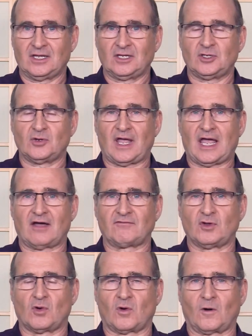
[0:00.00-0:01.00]
You have
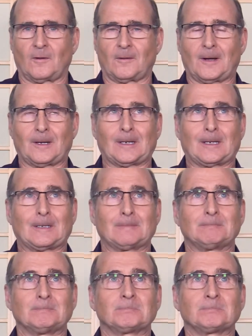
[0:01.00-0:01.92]
your I